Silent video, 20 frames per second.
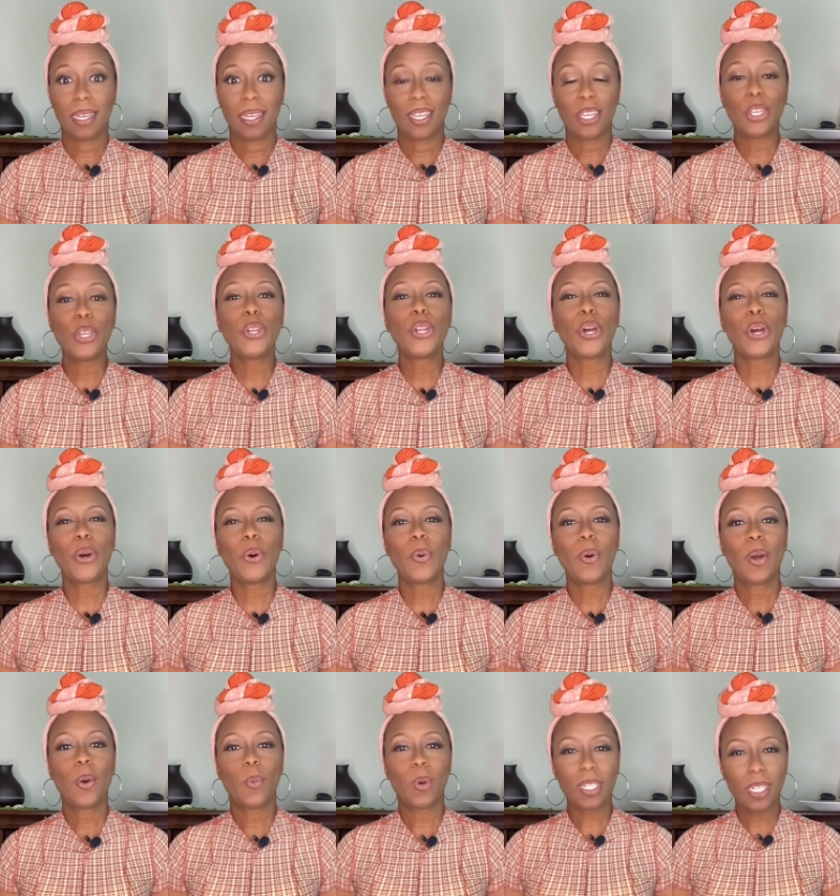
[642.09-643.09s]
You know,
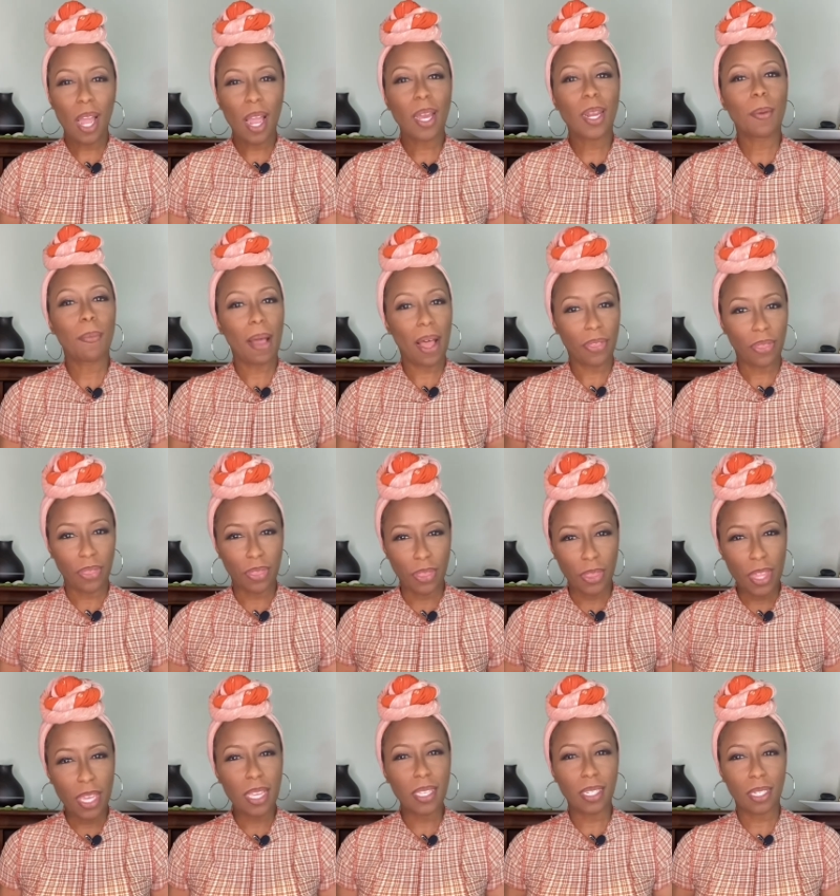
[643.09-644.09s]
we're talking about
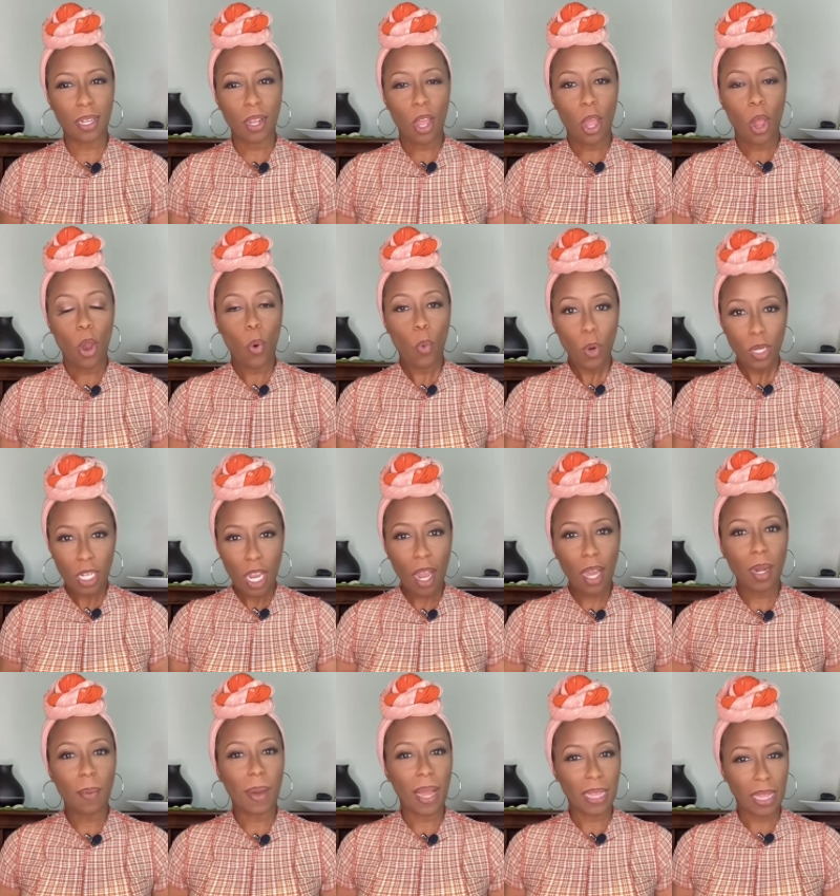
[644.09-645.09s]
this, we're talking
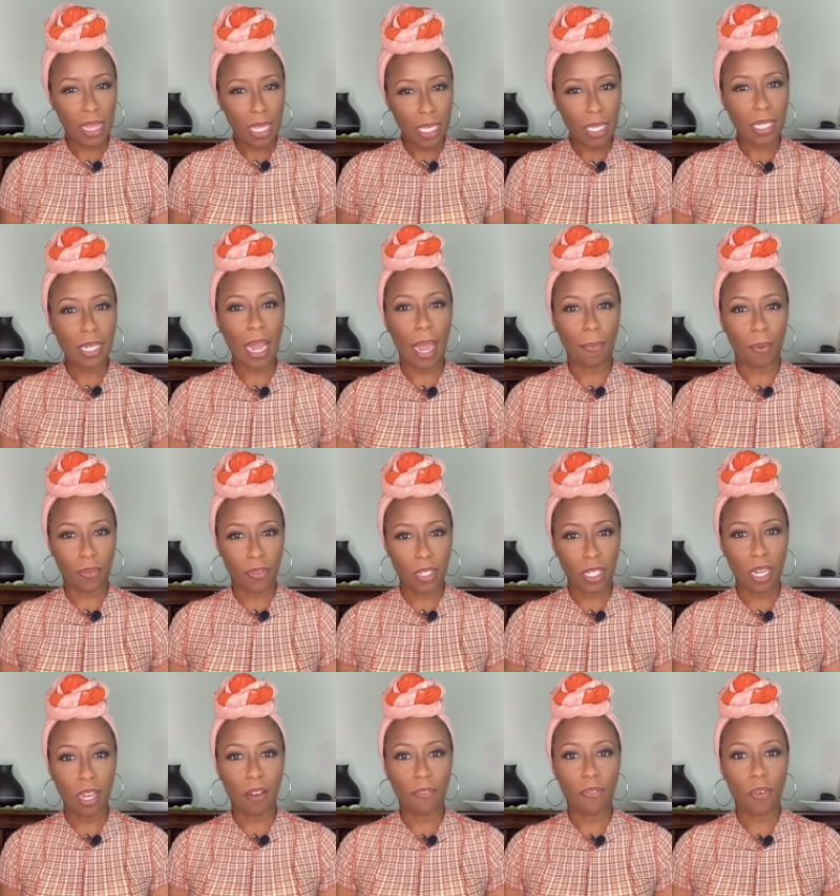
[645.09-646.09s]
about this type of
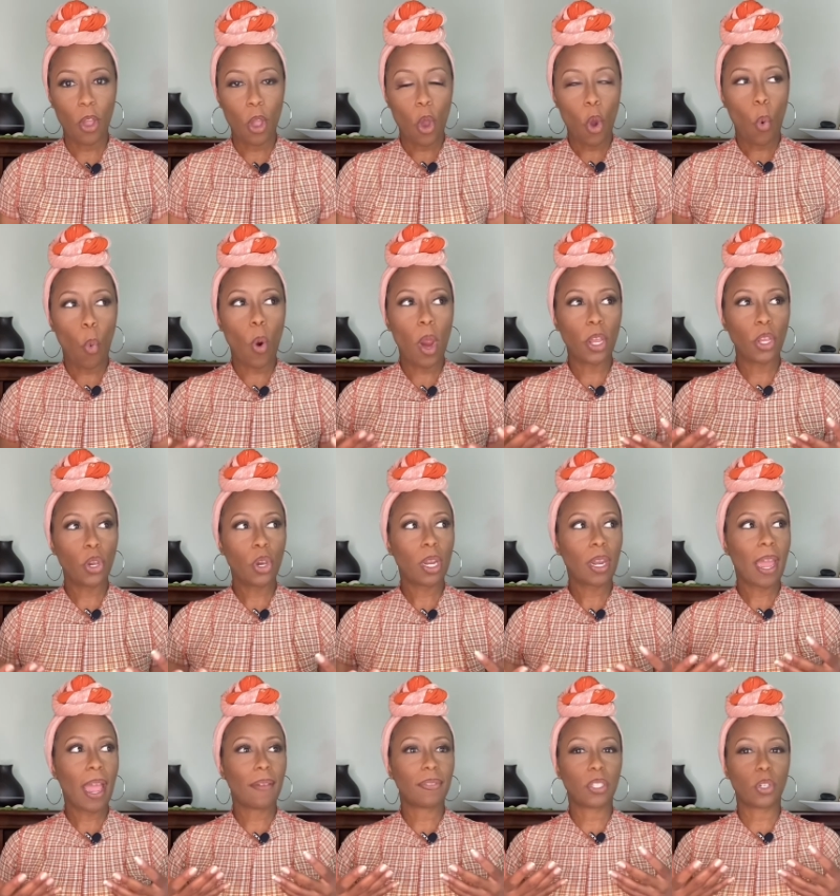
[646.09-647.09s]
stuff where you're gonna
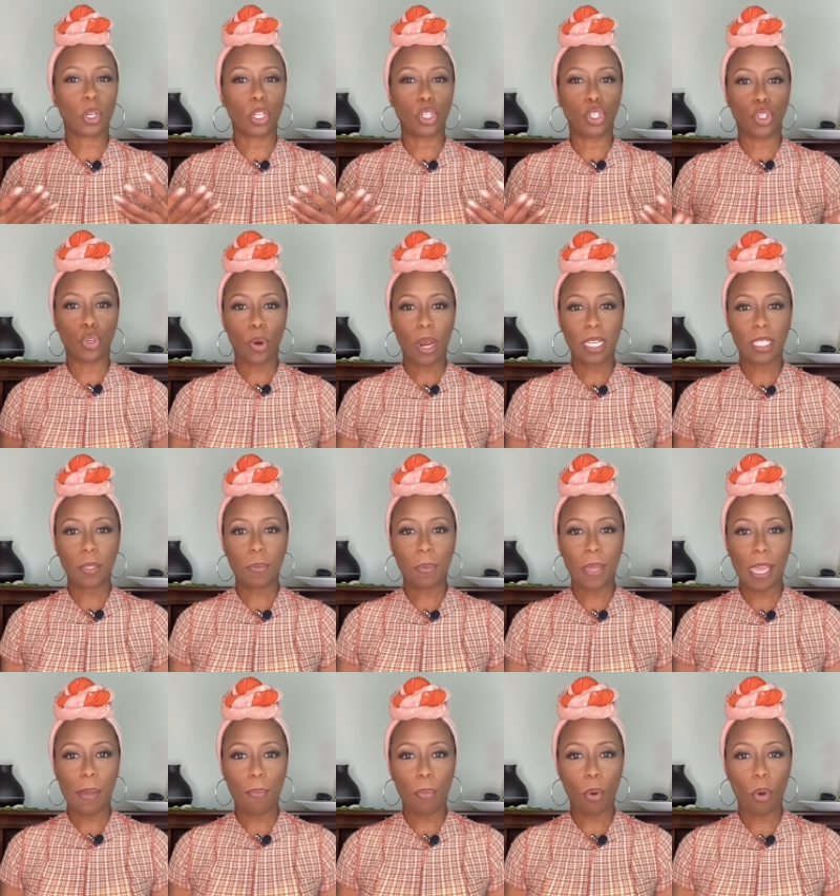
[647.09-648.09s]
have to address
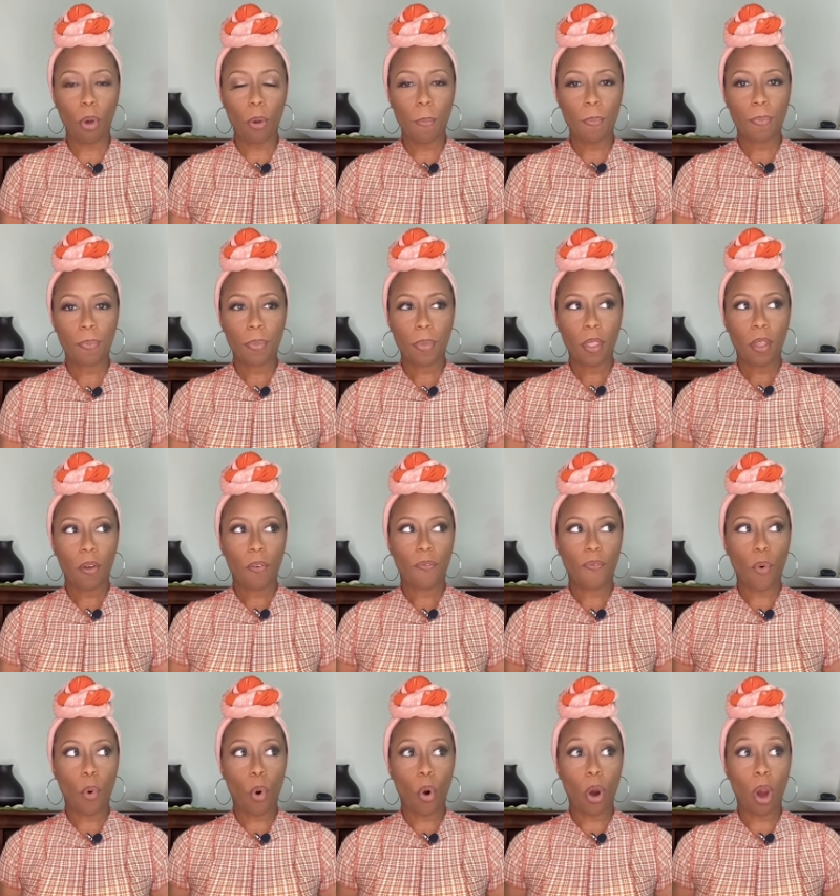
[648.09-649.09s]
people
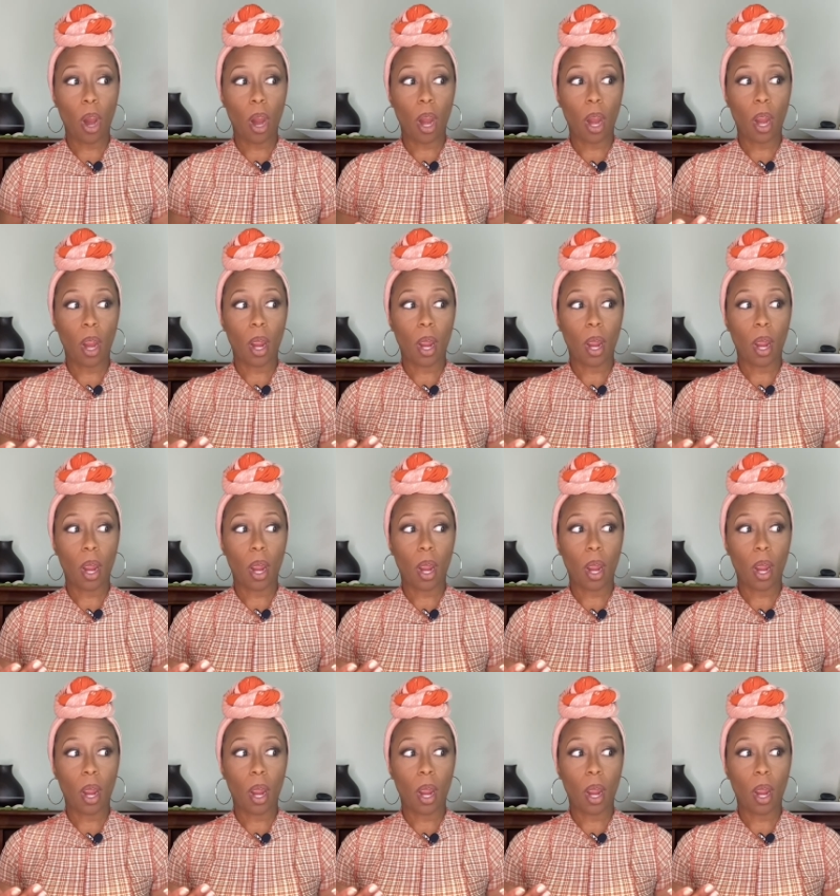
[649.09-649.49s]
for